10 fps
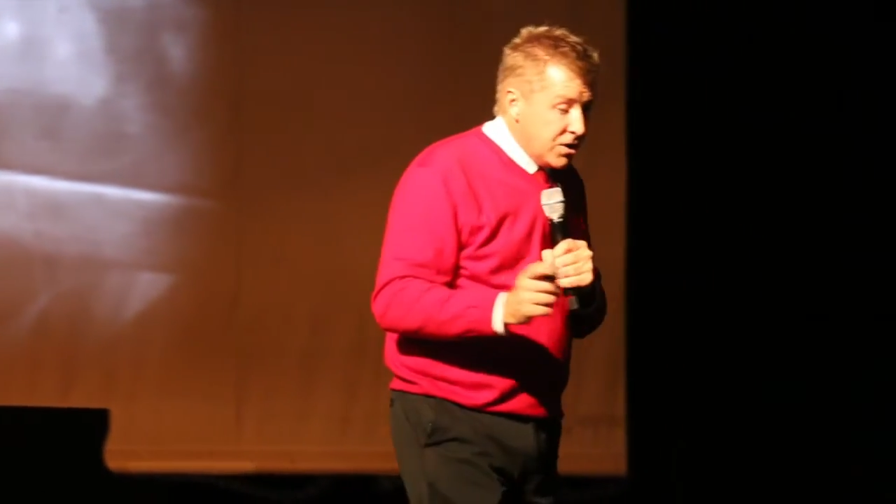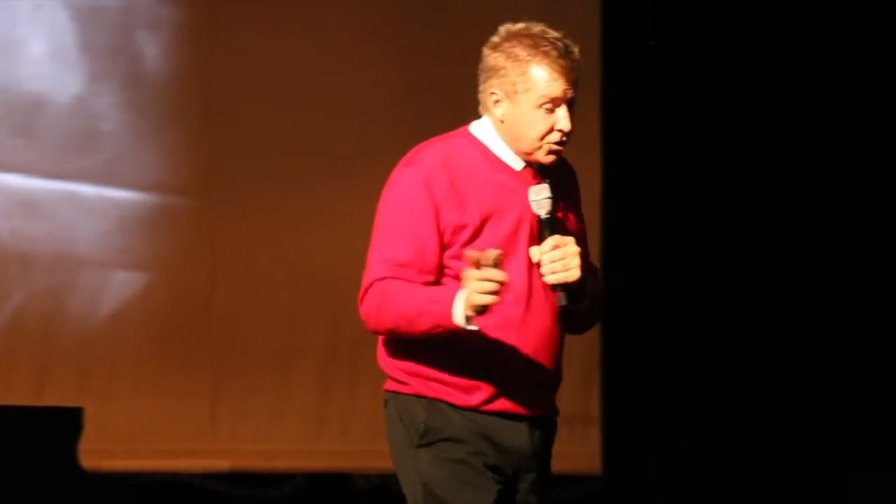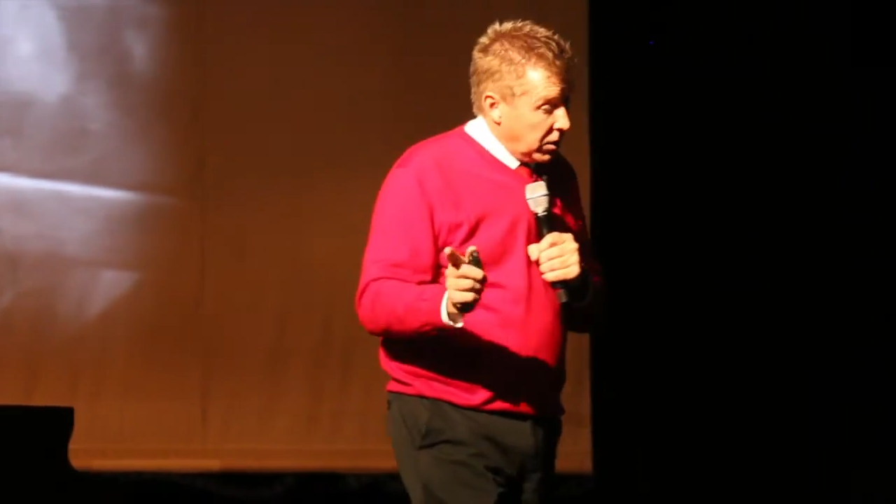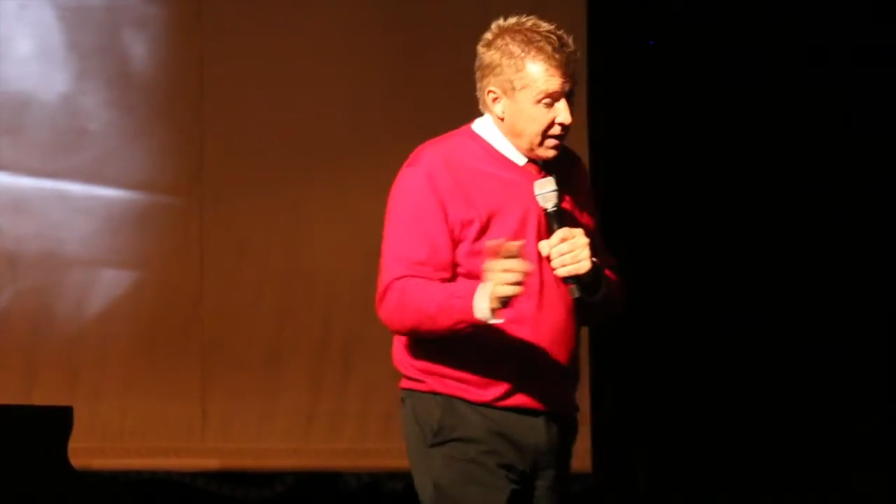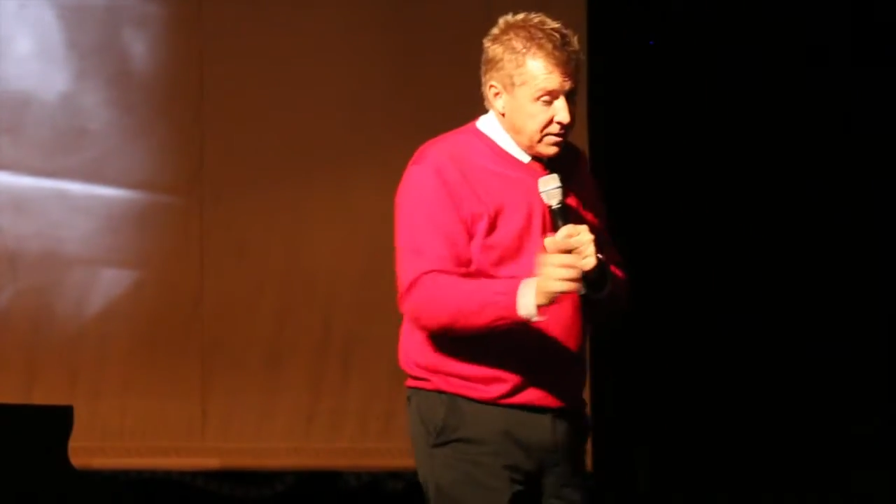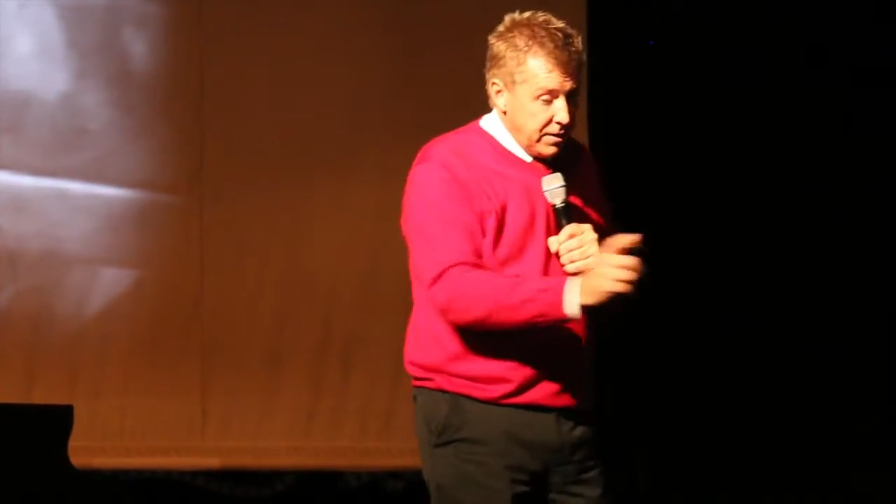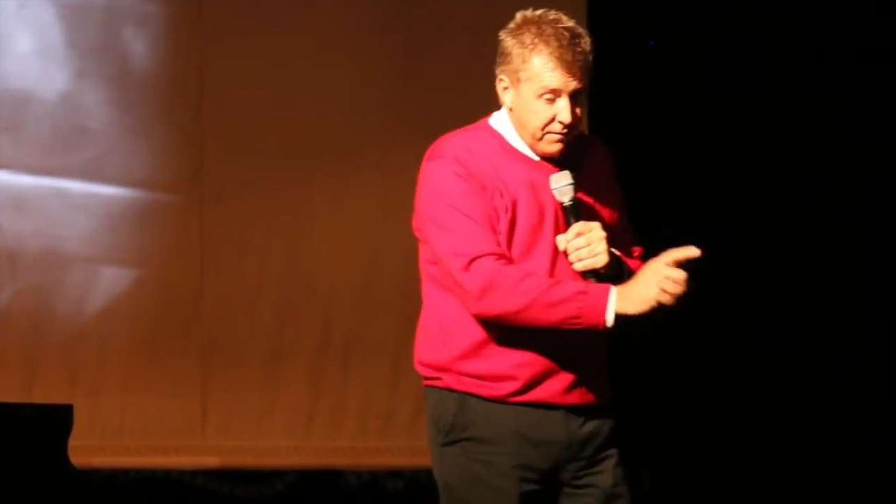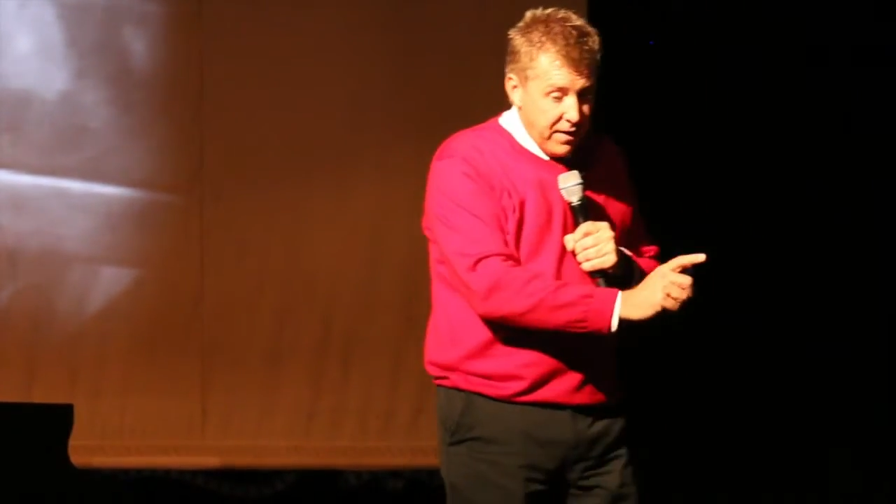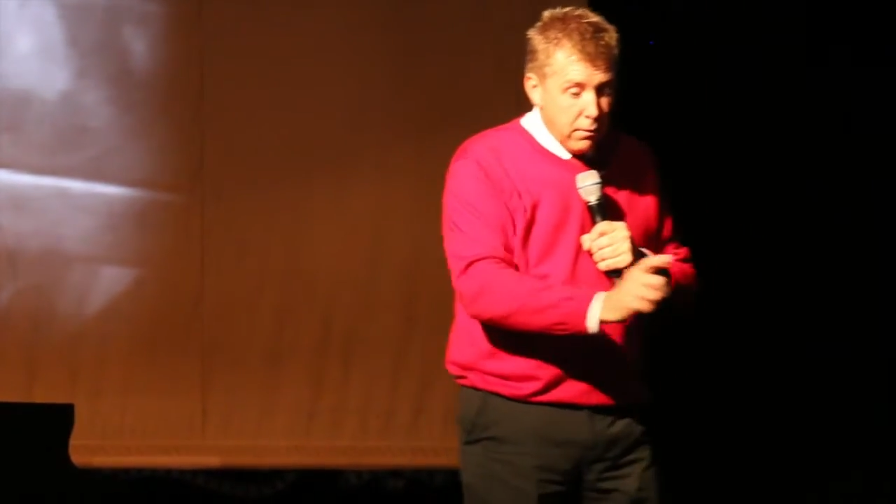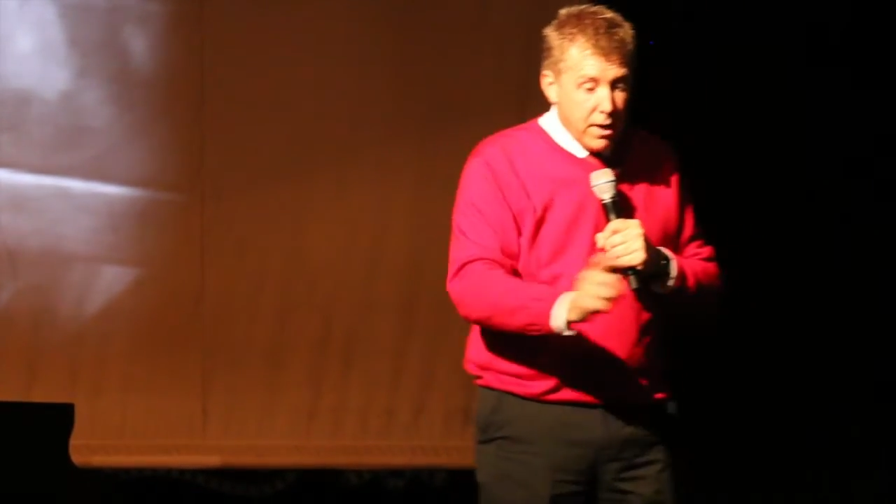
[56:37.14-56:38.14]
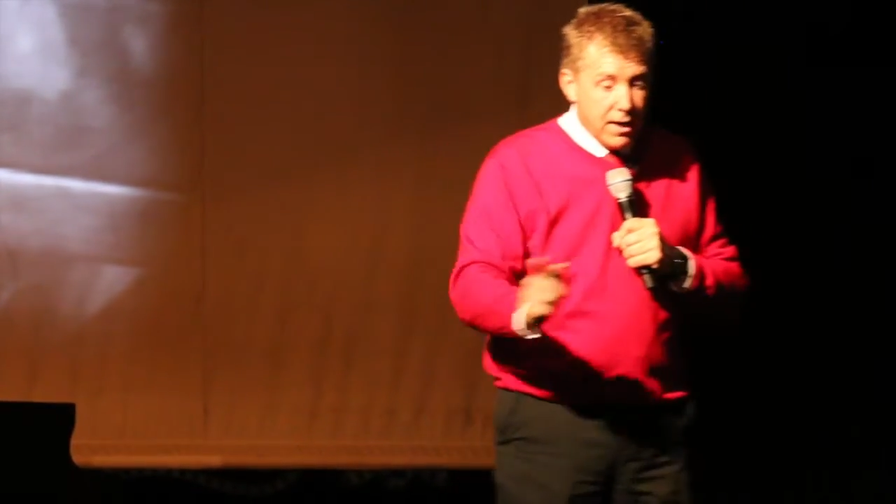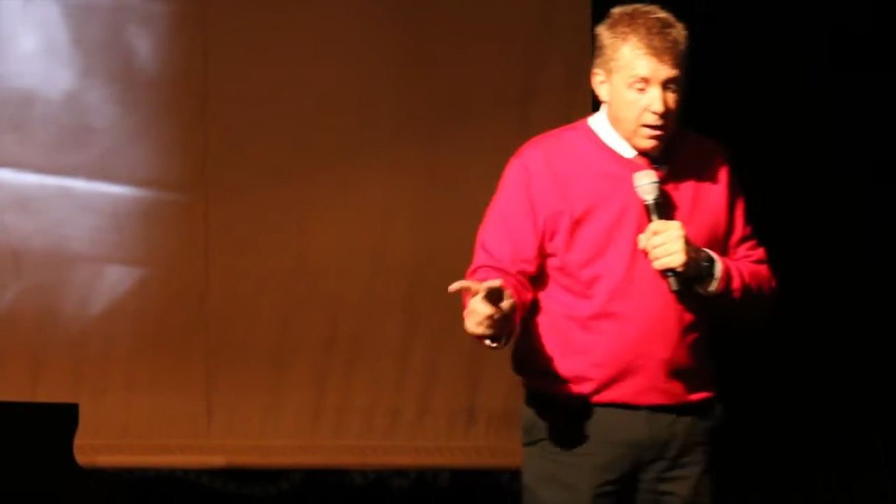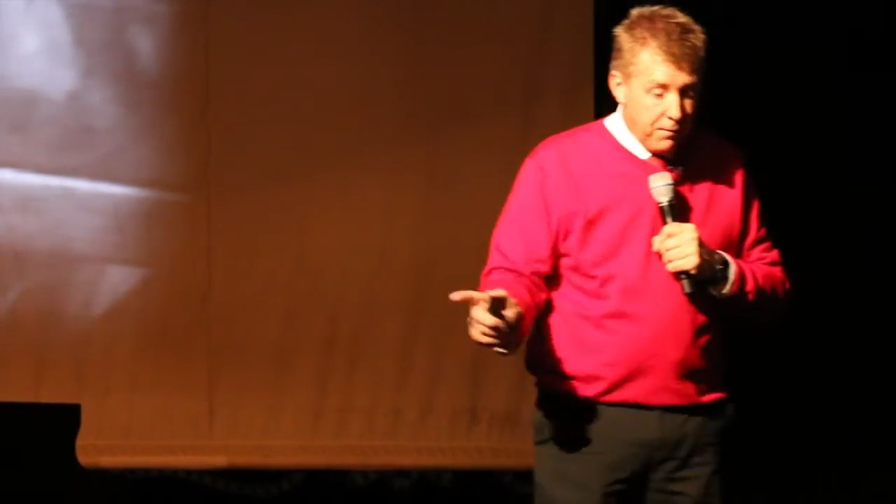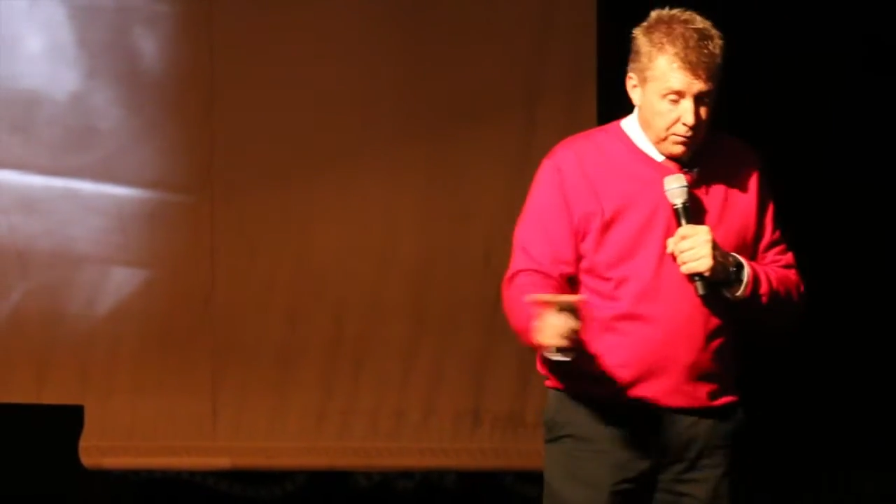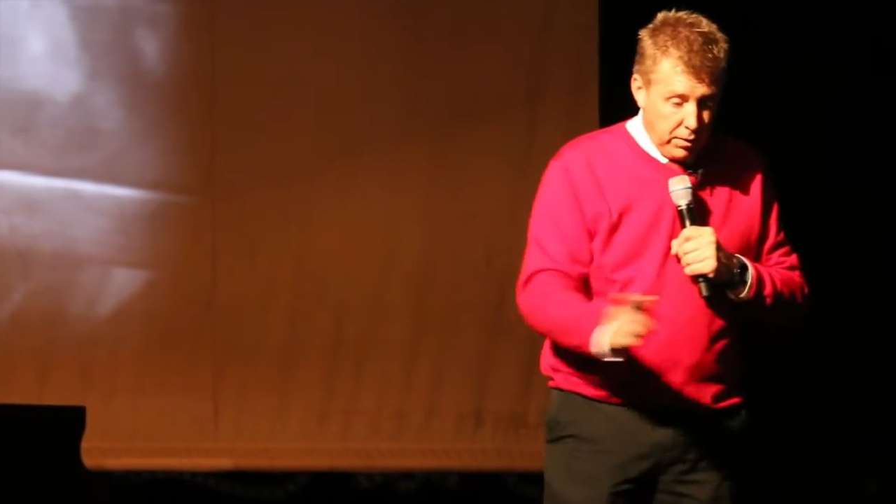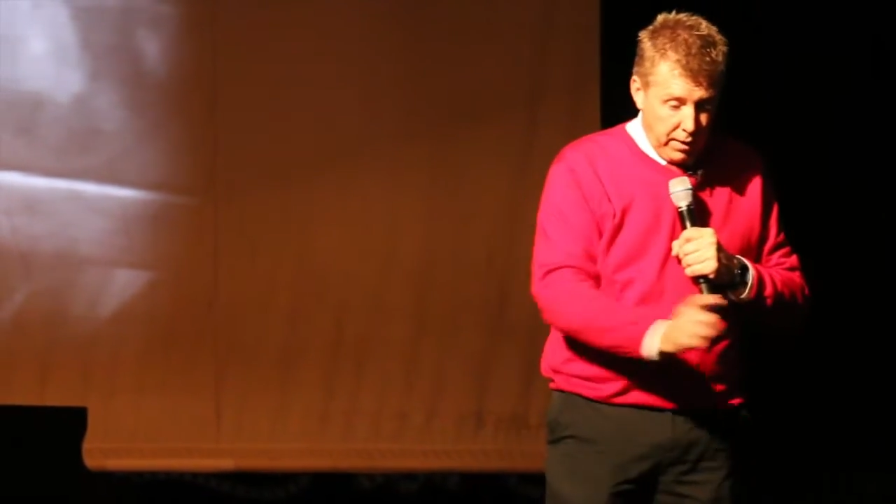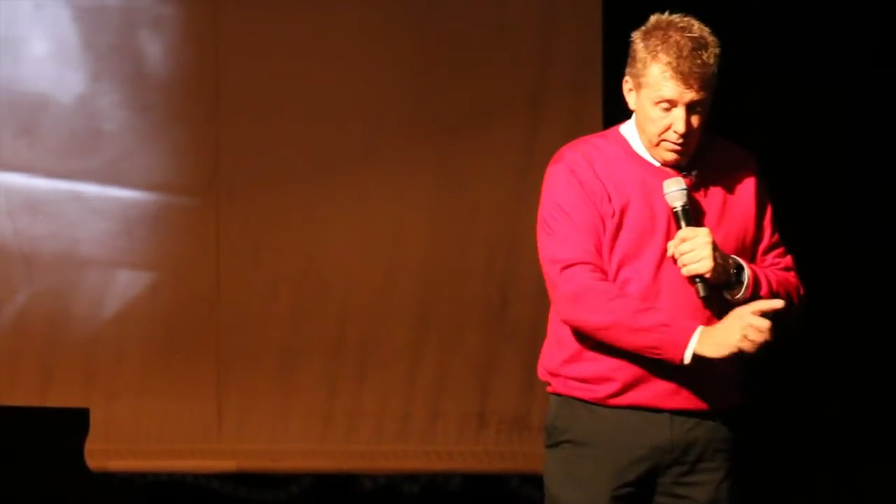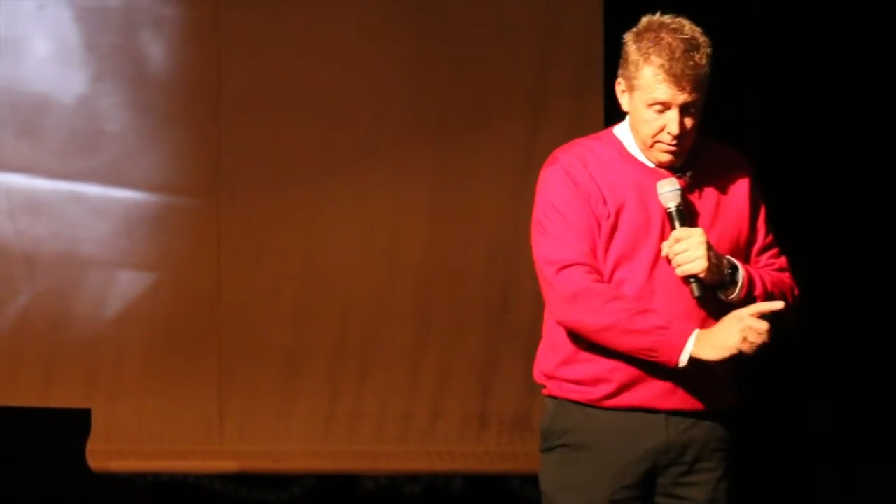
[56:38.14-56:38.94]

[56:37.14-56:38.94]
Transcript: selecting very carefully